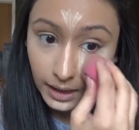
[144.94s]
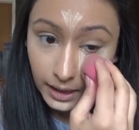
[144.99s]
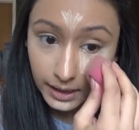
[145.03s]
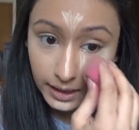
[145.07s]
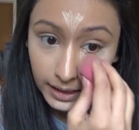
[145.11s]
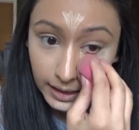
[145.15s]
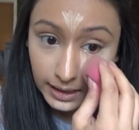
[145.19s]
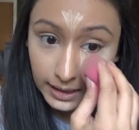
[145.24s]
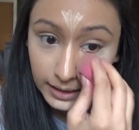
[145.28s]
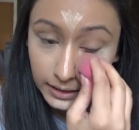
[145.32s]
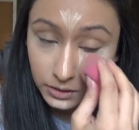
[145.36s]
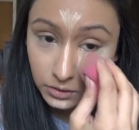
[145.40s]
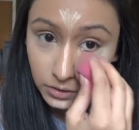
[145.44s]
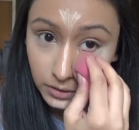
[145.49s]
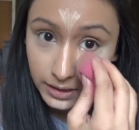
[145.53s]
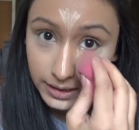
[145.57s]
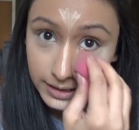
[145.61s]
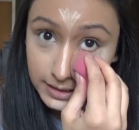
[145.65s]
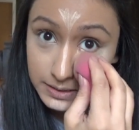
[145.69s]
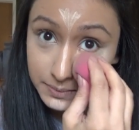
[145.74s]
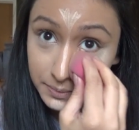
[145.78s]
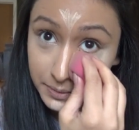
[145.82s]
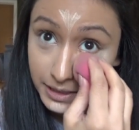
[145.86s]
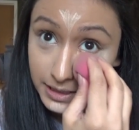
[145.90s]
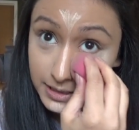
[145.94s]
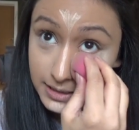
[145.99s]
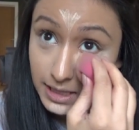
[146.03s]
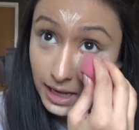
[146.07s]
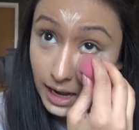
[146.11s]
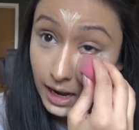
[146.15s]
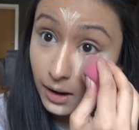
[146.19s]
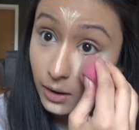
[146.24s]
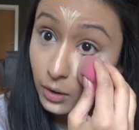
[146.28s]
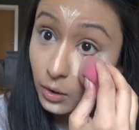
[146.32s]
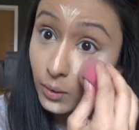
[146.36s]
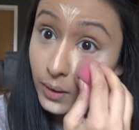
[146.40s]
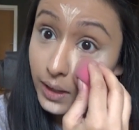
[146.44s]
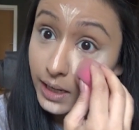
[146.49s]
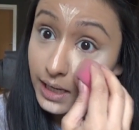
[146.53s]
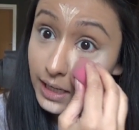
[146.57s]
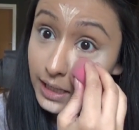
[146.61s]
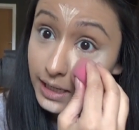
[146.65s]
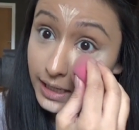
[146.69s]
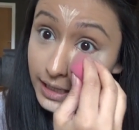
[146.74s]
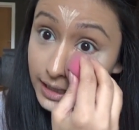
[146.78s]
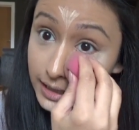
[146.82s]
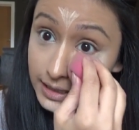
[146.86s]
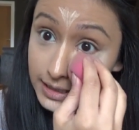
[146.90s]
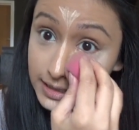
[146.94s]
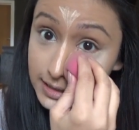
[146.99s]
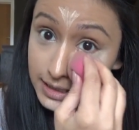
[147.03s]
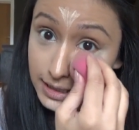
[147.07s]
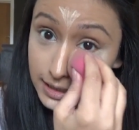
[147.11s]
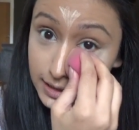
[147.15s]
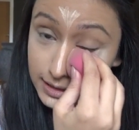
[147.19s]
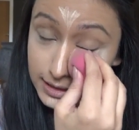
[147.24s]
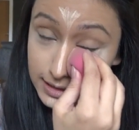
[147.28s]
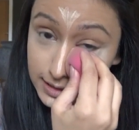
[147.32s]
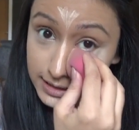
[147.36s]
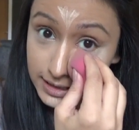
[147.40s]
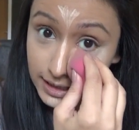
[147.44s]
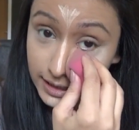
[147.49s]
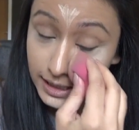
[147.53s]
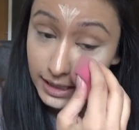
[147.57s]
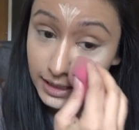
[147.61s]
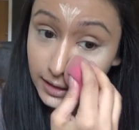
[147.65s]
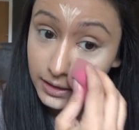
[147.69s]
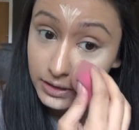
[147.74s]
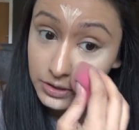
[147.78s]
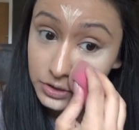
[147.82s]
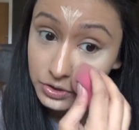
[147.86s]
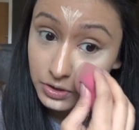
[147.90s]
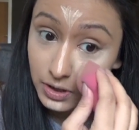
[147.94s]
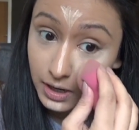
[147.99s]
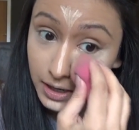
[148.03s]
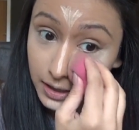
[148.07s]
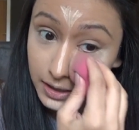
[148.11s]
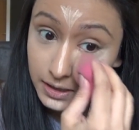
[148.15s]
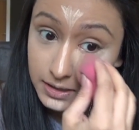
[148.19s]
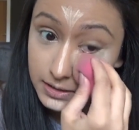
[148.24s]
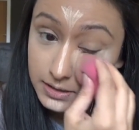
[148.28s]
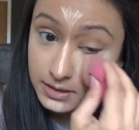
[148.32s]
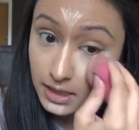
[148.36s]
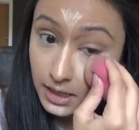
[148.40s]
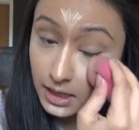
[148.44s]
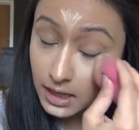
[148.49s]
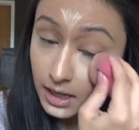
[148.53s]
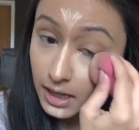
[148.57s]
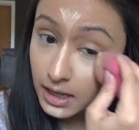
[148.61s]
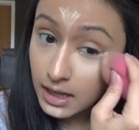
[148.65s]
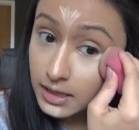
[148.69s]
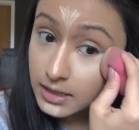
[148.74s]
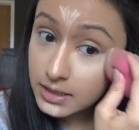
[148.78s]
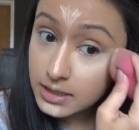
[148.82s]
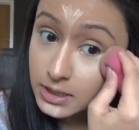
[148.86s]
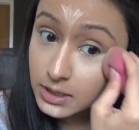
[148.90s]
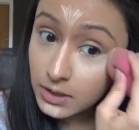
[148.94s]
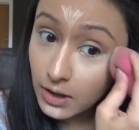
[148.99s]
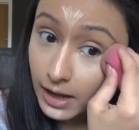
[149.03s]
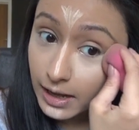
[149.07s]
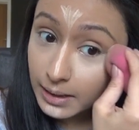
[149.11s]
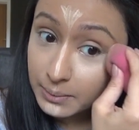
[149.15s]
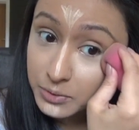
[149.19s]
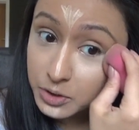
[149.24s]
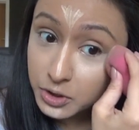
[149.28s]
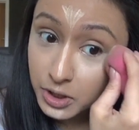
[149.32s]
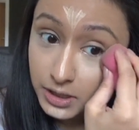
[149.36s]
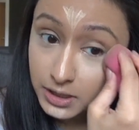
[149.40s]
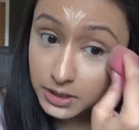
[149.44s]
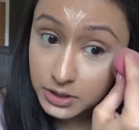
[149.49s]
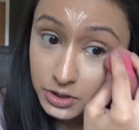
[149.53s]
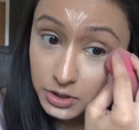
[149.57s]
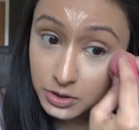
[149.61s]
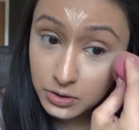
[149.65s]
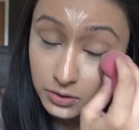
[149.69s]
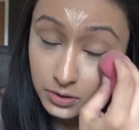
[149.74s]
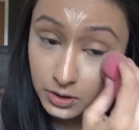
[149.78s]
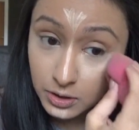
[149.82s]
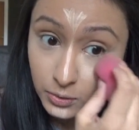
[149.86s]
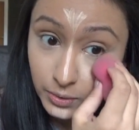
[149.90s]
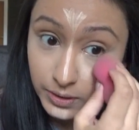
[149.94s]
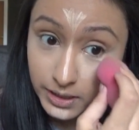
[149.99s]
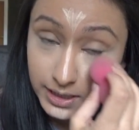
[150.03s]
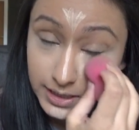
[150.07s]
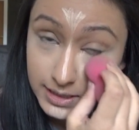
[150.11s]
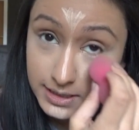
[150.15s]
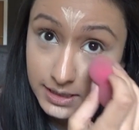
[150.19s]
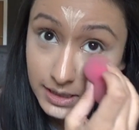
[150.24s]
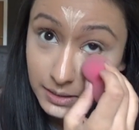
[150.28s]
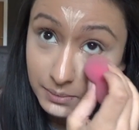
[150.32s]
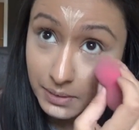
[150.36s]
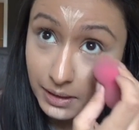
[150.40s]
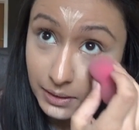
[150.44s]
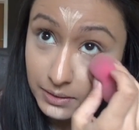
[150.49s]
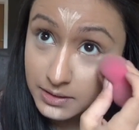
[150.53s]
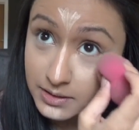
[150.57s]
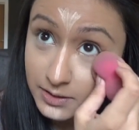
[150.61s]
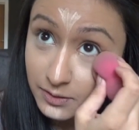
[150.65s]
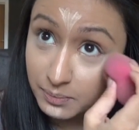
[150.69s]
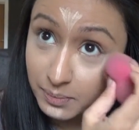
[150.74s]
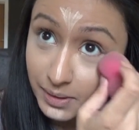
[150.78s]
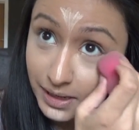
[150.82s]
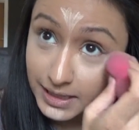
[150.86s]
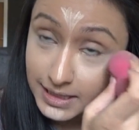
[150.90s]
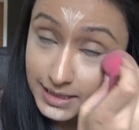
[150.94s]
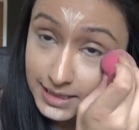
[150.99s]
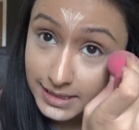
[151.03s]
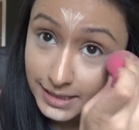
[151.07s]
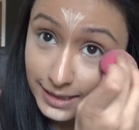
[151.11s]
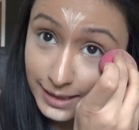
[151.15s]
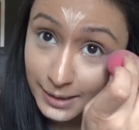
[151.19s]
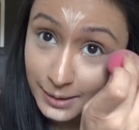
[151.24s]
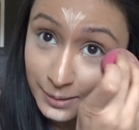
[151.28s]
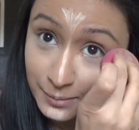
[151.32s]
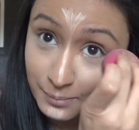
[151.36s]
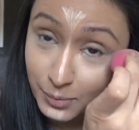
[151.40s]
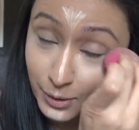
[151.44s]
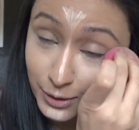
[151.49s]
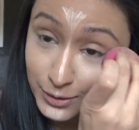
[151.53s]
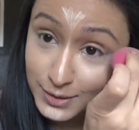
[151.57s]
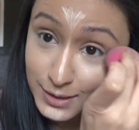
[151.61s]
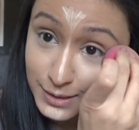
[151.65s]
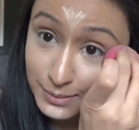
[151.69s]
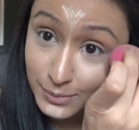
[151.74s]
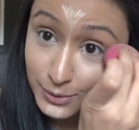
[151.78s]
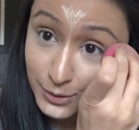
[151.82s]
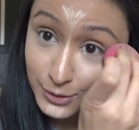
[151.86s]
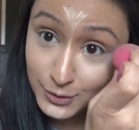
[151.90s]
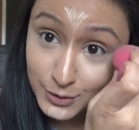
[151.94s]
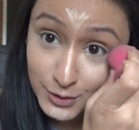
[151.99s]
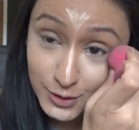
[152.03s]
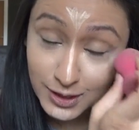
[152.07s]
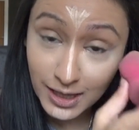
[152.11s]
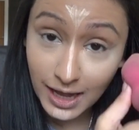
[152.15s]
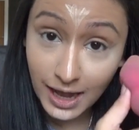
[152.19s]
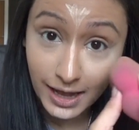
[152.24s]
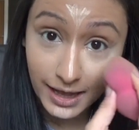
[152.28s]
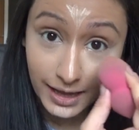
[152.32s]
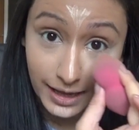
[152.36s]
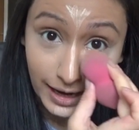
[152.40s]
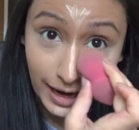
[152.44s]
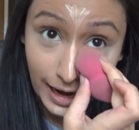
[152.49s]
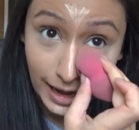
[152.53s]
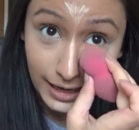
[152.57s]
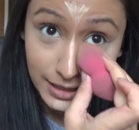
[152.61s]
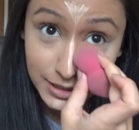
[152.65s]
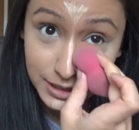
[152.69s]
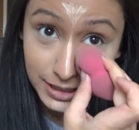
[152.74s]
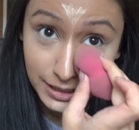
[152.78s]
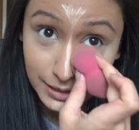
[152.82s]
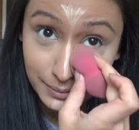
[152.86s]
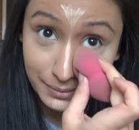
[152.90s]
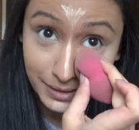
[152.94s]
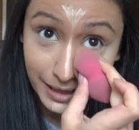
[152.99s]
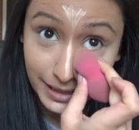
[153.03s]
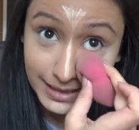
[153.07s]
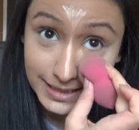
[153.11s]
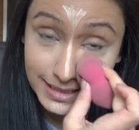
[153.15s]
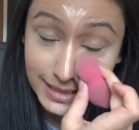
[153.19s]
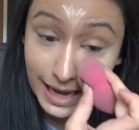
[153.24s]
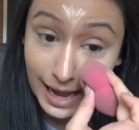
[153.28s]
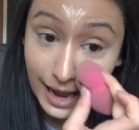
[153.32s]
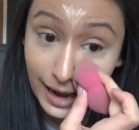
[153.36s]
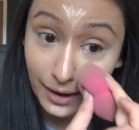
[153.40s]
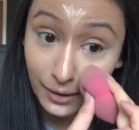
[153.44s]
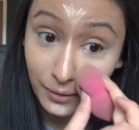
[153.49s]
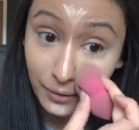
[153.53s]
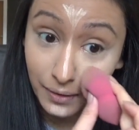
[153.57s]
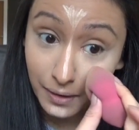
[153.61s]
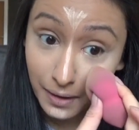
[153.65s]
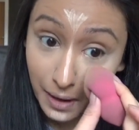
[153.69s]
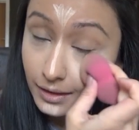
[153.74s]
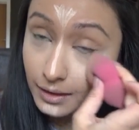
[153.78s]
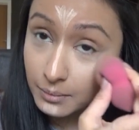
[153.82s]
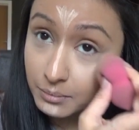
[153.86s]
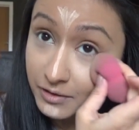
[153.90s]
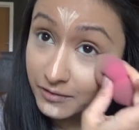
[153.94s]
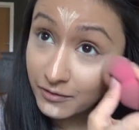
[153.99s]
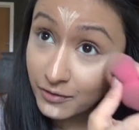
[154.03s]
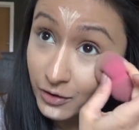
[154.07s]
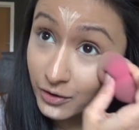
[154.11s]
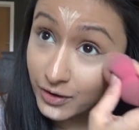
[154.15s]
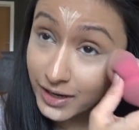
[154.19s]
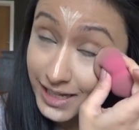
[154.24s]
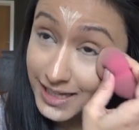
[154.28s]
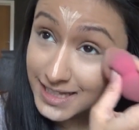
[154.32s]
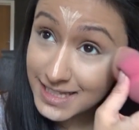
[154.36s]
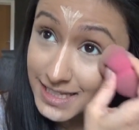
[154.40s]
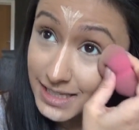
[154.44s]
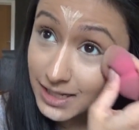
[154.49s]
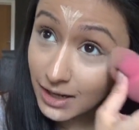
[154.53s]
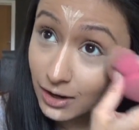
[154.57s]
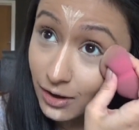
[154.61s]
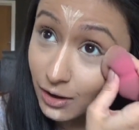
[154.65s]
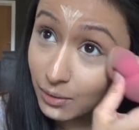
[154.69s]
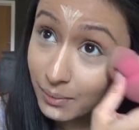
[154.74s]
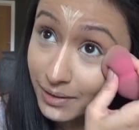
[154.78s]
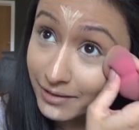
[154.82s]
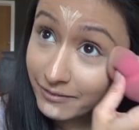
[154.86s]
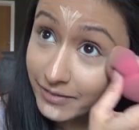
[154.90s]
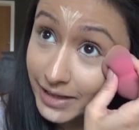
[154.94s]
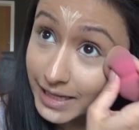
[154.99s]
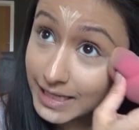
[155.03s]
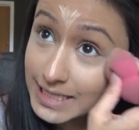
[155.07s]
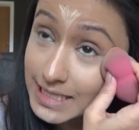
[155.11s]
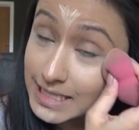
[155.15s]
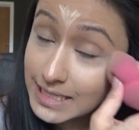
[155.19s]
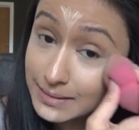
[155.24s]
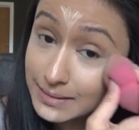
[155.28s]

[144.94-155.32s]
I cannot express how quickly this concealer dries, so I'm trying to do the quickest amount of blending possible so that I can actually blend it out before it gets stuck on my face.